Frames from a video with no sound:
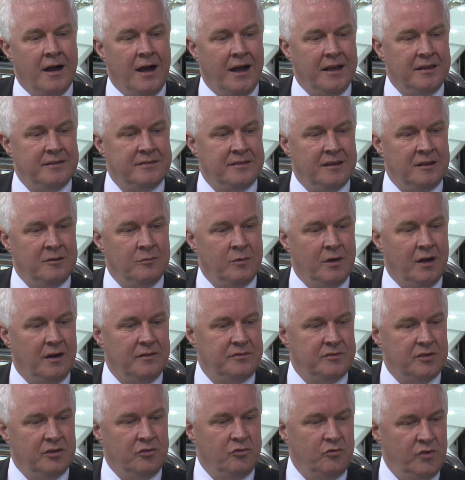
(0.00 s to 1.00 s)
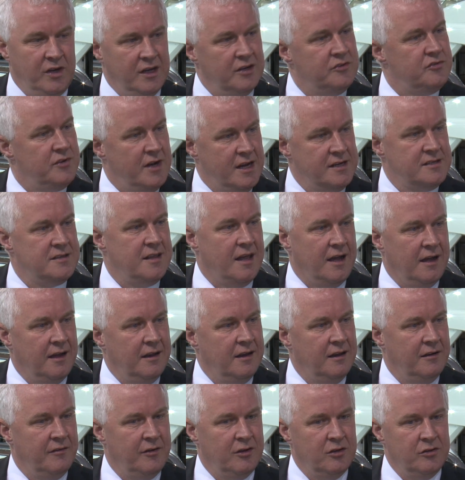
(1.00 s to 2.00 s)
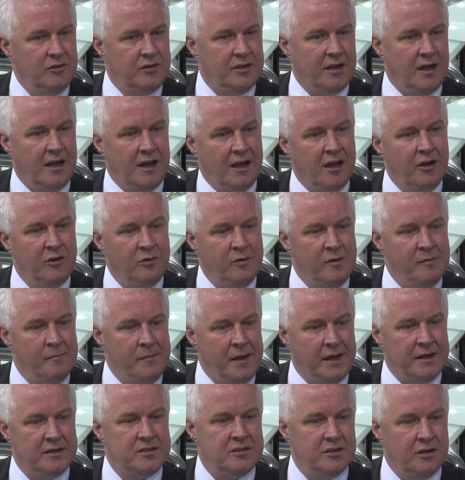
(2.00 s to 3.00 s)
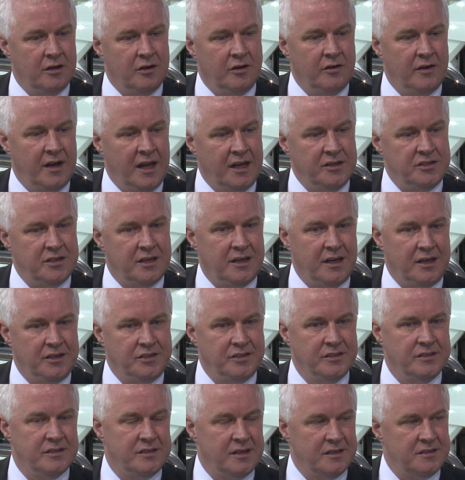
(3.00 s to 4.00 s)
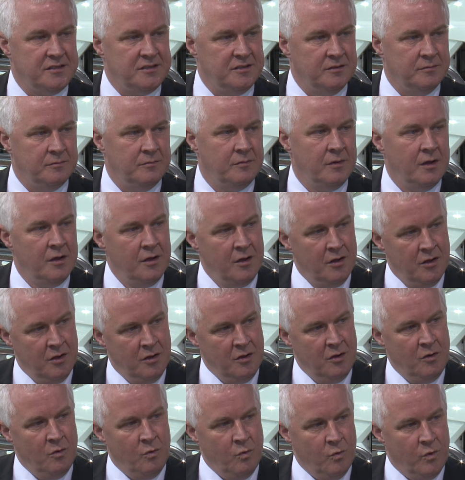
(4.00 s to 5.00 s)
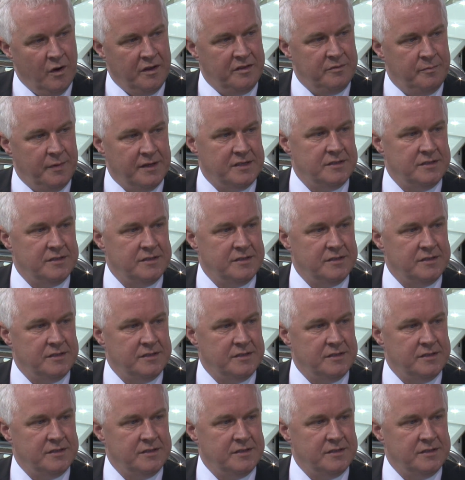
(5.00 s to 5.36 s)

I think we have to readdress that and have a look at how we mix our education system with